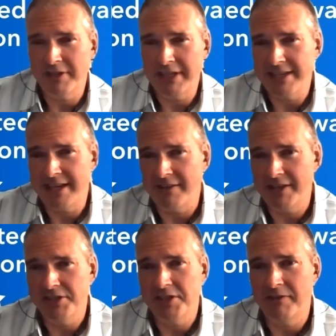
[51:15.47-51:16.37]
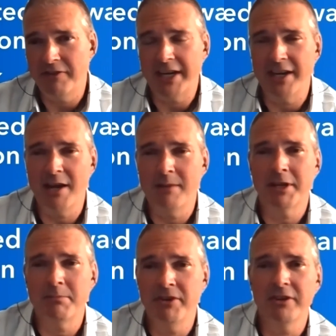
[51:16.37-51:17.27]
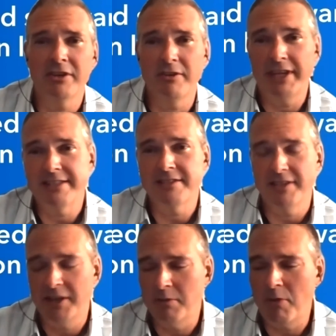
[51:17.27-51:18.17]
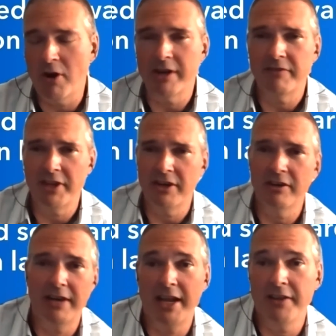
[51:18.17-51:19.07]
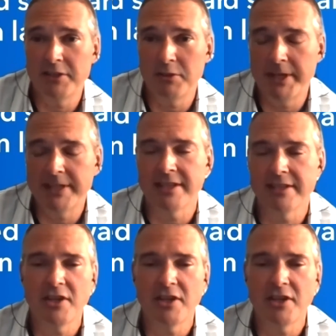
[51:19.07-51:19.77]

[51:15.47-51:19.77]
That's how they achieve their economic miracle. That's part of how they do business.